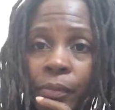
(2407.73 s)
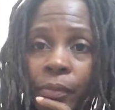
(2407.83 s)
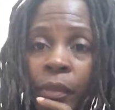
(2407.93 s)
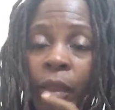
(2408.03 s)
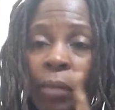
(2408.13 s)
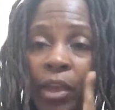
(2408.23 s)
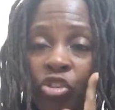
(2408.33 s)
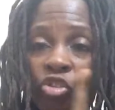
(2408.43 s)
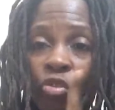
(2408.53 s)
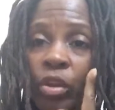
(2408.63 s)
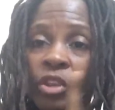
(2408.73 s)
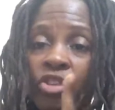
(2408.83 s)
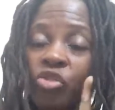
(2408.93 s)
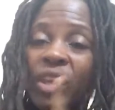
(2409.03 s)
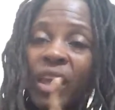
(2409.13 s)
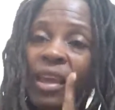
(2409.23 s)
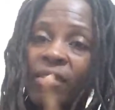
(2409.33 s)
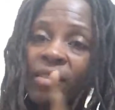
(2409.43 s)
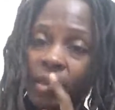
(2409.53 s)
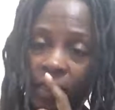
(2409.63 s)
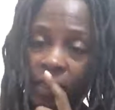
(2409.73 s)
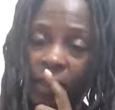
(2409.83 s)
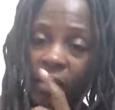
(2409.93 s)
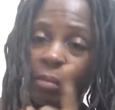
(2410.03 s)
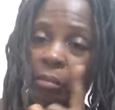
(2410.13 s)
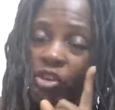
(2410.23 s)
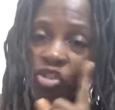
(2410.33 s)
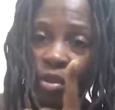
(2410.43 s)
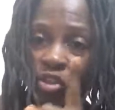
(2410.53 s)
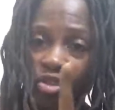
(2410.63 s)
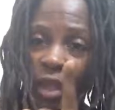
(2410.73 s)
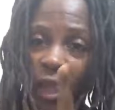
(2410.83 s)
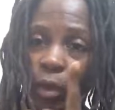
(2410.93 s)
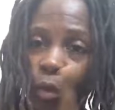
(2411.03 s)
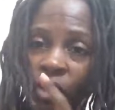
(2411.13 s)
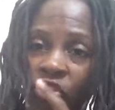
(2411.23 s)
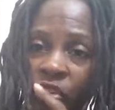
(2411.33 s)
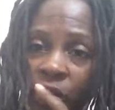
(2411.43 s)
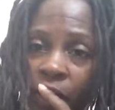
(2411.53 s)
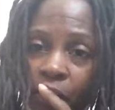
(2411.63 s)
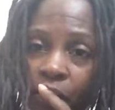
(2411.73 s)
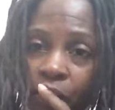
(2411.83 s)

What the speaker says: He makes sure that you can't see the things, and he makes sure that you can't question him.